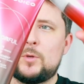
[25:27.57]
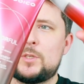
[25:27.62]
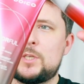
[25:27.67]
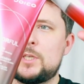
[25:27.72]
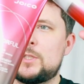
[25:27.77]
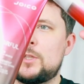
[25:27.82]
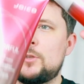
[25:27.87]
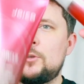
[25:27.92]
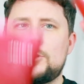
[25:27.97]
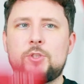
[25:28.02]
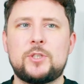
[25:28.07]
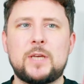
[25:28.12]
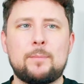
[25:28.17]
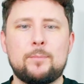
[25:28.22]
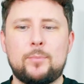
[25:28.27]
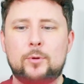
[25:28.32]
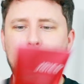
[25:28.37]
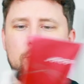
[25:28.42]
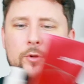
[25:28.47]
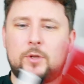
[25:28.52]
which is the new
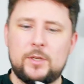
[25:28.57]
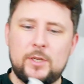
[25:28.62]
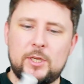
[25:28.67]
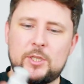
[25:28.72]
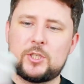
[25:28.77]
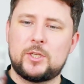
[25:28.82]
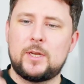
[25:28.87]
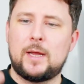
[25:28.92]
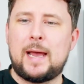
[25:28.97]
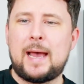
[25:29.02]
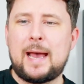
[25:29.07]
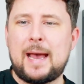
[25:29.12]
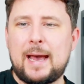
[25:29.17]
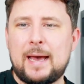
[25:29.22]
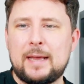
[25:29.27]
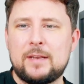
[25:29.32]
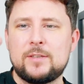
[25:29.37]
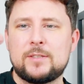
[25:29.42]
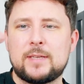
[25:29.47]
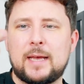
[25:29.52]
shampoo, conditioner,
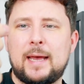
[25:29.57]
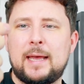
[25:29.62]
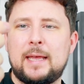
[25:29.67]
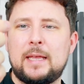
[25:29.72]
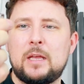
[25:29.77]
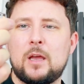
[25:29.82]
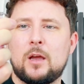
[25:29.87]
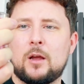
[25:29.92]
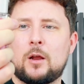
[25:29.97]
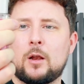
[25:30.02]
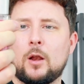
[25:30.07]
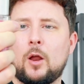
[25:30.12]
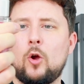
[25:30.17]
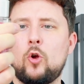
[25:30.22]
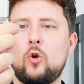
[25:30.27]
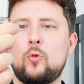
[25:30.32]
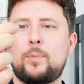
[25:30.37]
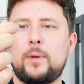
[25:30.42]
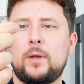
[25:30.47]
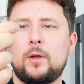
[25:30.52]
and a
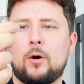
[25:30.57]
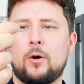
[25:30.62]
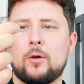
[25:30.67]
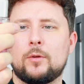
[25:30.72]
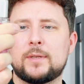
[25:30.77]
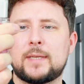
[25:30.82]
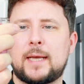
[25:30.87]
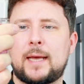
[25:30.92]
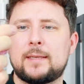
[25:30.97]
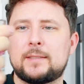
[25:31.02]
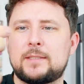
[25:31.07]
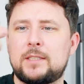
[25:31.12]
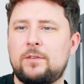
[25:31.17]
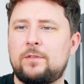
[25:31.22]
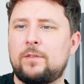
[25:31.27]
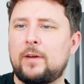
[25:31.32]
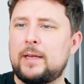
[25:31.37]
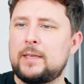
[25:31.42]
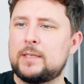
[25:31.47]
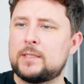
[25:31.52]
Glow Beyond
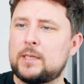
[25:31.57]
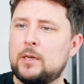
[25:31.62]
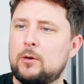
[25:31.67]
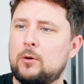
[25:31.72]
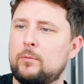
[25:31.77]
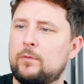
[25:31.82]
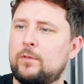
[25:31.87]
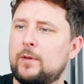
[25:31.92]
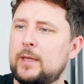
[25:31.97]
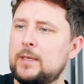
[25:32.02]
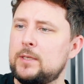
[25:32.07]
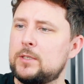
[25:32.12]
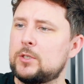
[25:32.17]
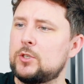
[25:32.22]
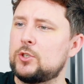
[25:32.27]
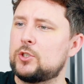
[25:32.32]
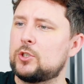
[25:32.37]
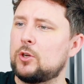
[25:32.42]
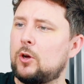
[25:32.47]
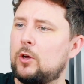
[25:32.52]
Anti-Fade Serum for
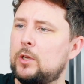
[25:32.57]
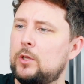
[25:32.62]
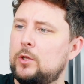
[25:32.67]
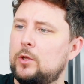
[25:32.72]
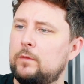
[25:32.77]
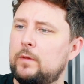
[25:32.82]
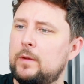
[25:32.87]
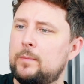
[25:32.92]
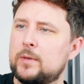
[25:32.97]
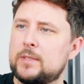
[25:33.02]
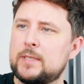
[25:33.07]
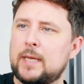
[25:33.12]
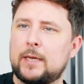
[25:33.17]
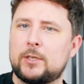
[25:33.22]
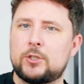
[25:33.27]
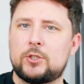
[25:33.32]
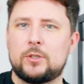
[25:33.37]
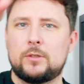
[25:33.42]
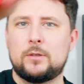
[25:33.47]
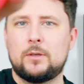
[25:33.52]
instant shine and UV
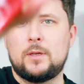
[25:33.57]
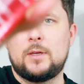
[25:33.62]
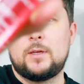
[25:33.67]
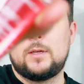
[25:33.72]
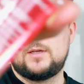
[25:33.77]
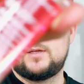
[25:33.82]
protection.